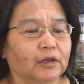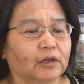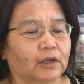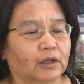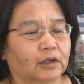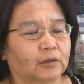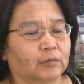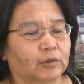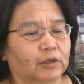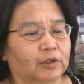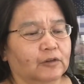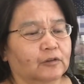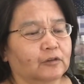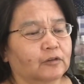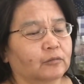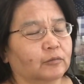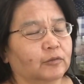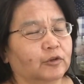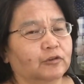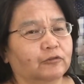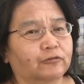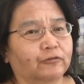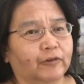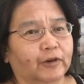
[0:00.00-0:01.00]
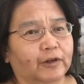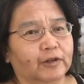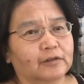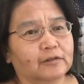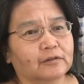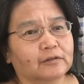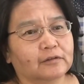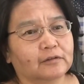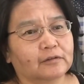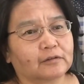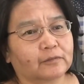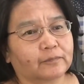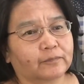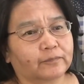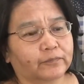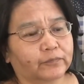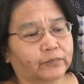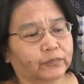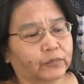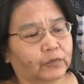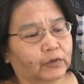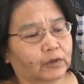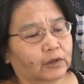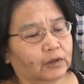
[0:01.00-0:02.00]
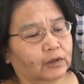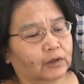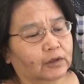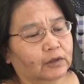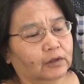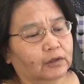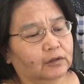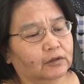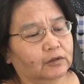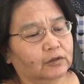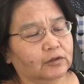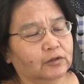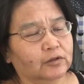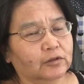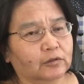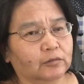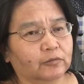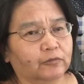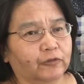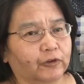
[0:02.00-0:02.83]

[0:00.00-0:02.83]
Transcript: I made some new friends, YouTube